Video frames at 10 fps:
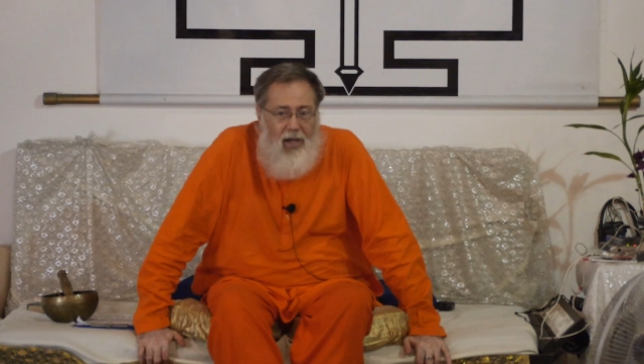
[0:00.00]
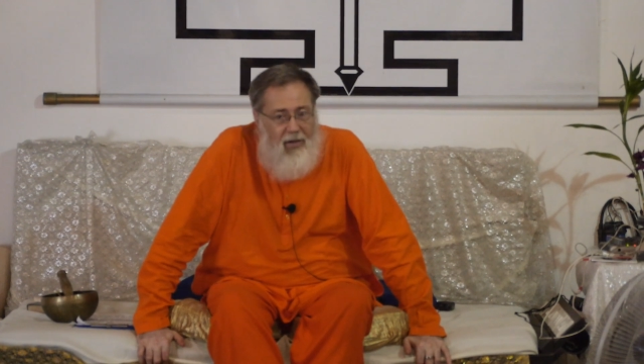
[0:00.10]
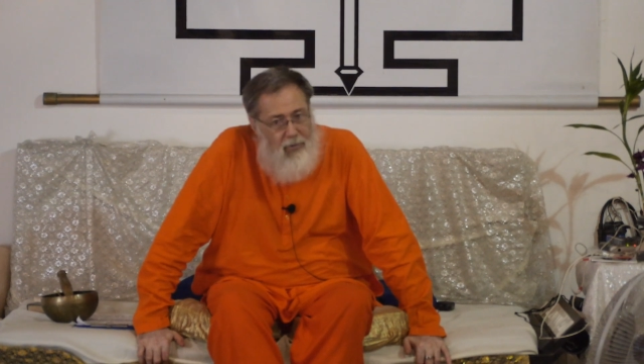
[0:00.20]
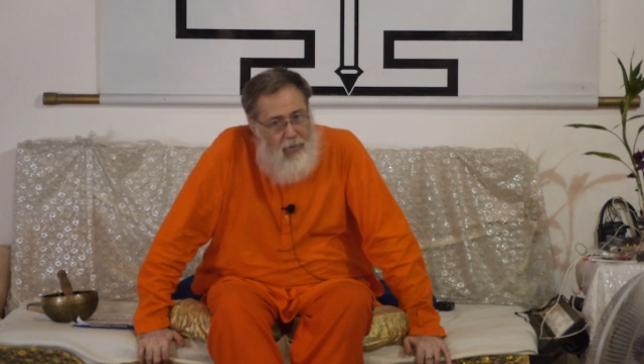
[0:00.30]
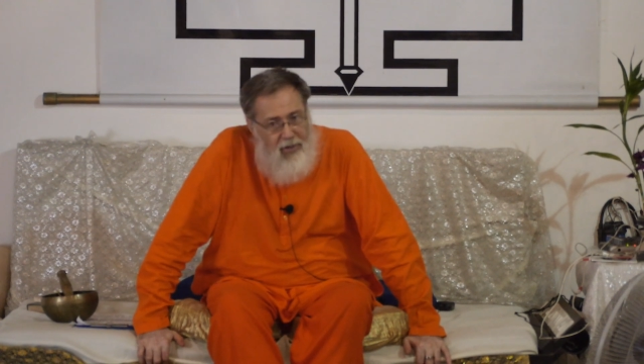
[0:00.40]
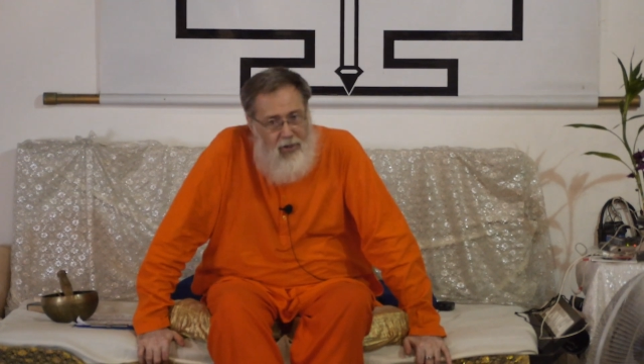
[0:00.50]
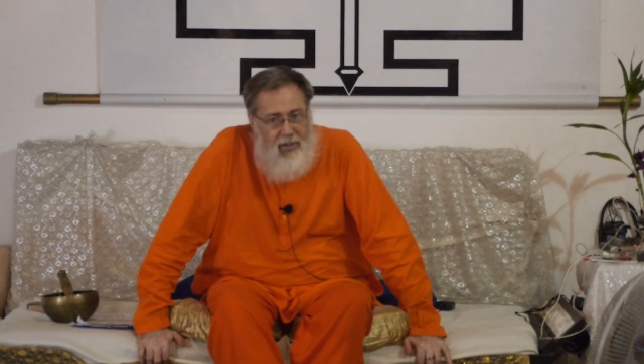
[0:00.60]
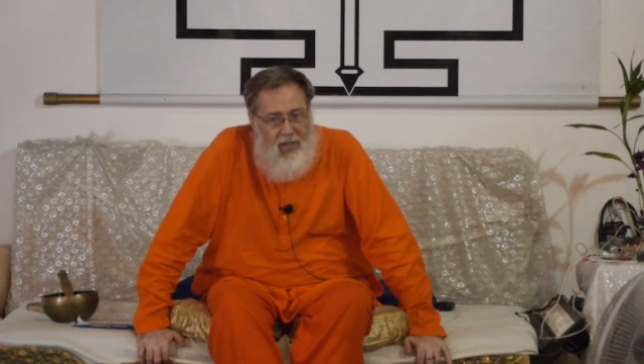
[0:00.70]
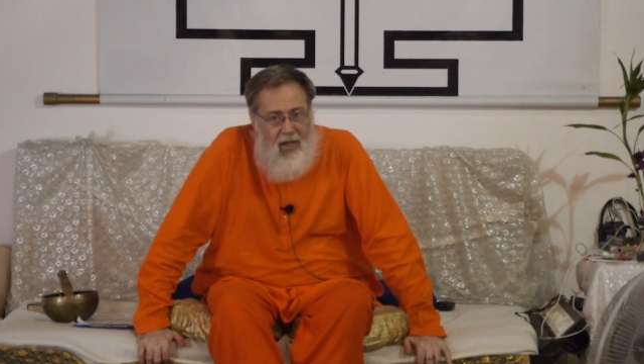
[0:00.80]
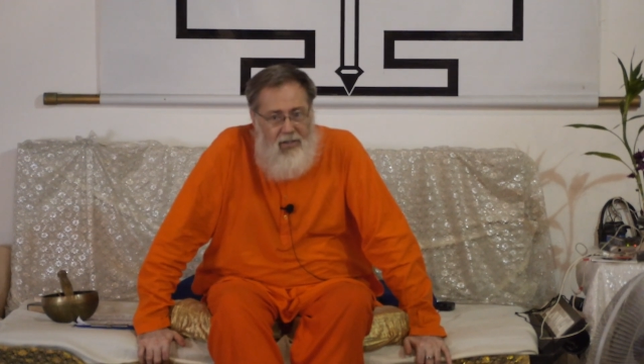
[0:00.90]
We have
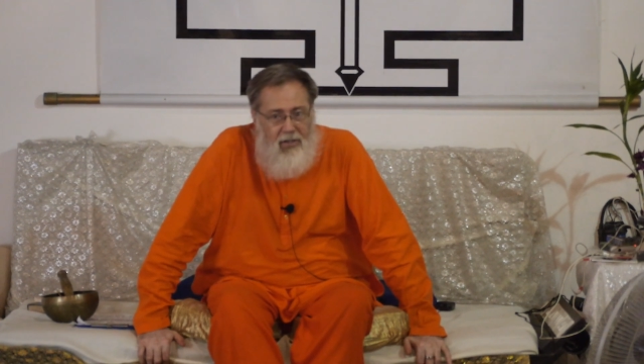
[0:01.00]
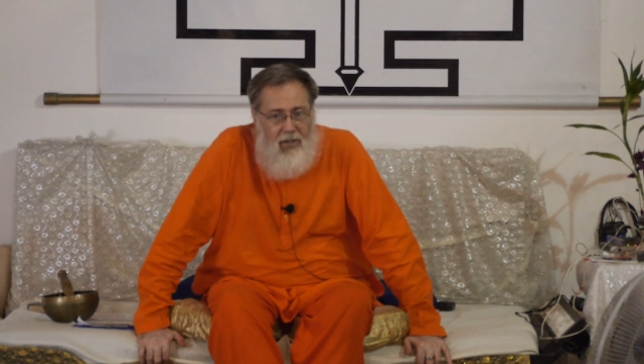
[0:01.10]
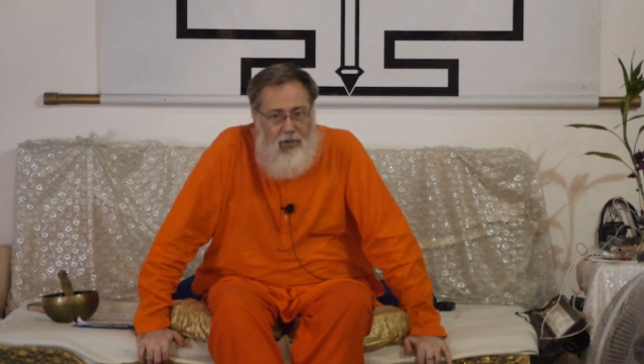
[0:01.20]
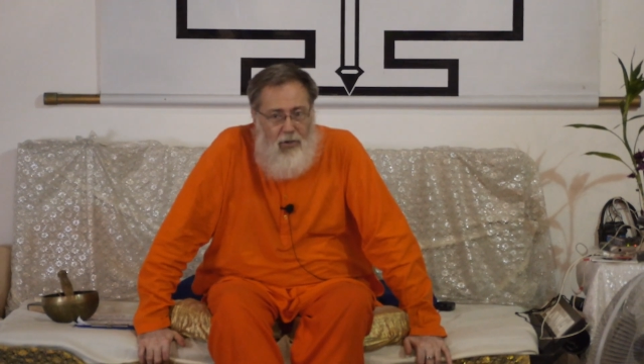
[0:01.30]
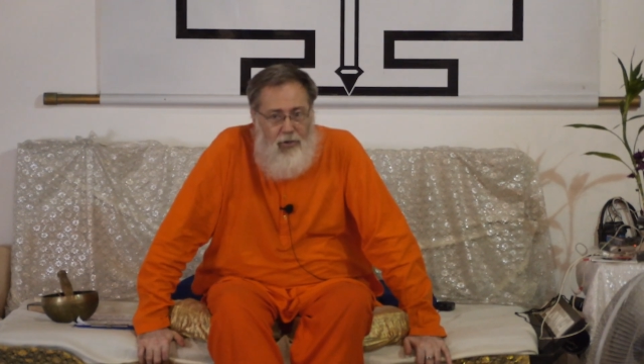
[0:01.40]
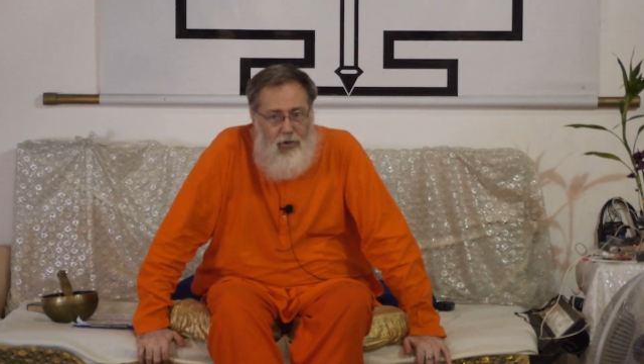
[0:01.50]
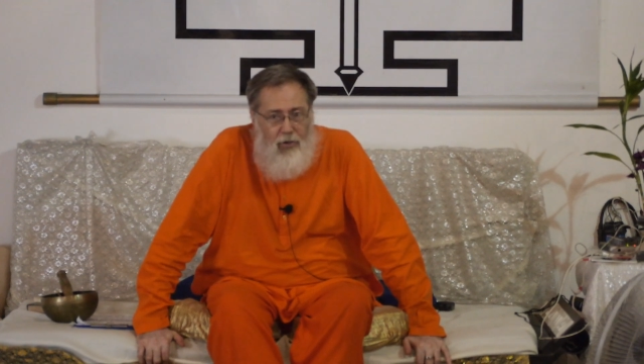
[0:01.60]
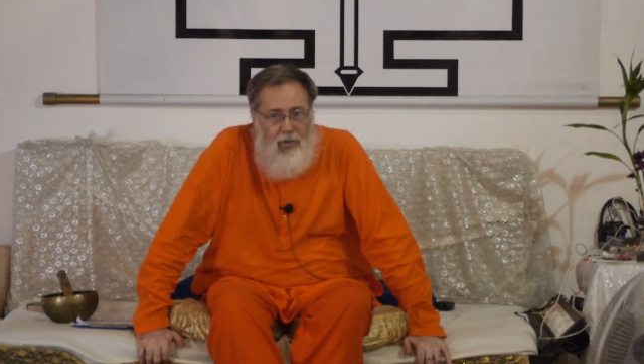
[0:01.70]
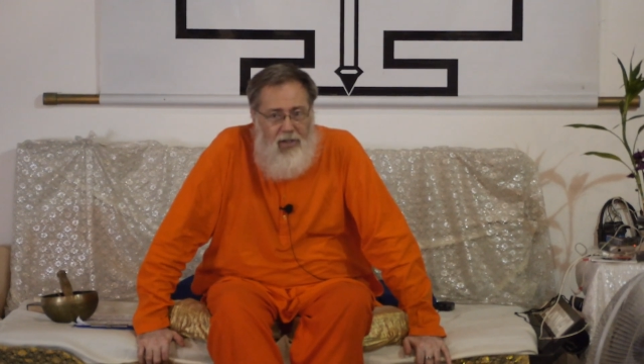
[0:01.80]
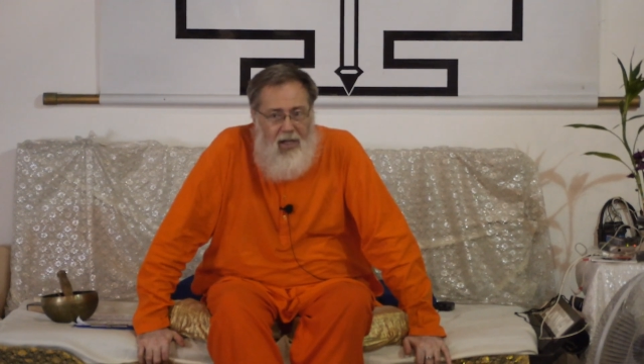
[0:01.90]
questions and answers on
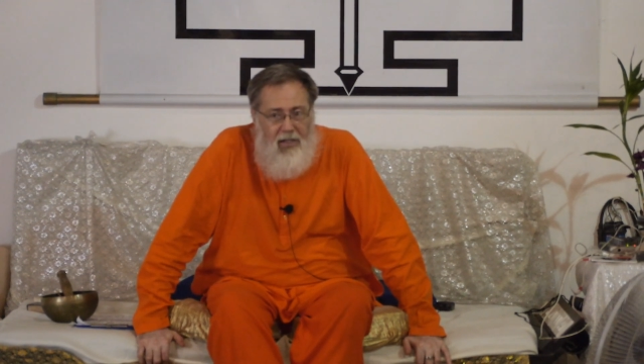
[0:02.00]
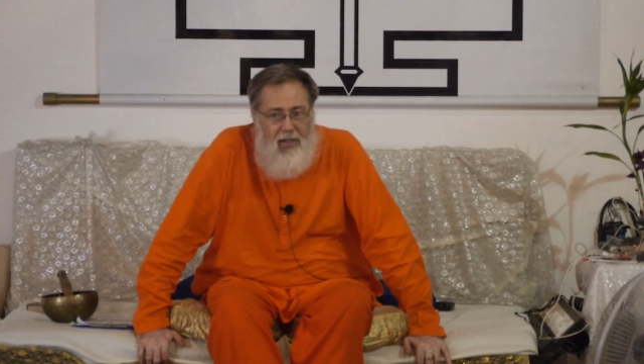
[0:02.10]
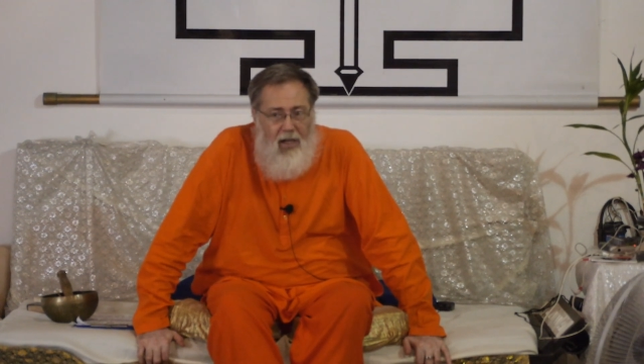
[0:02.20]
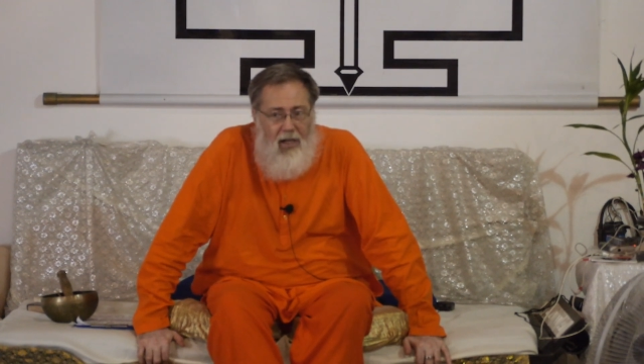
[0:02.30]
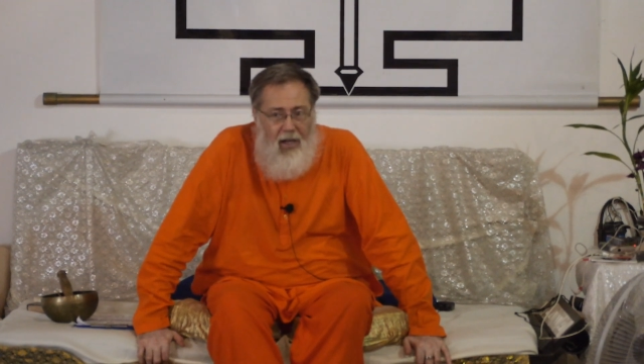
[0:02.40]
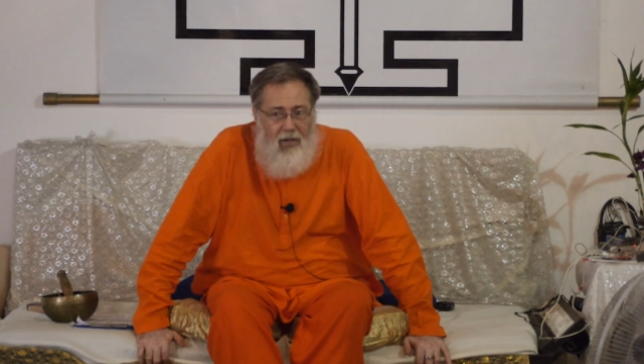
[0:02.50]
Tuesdays,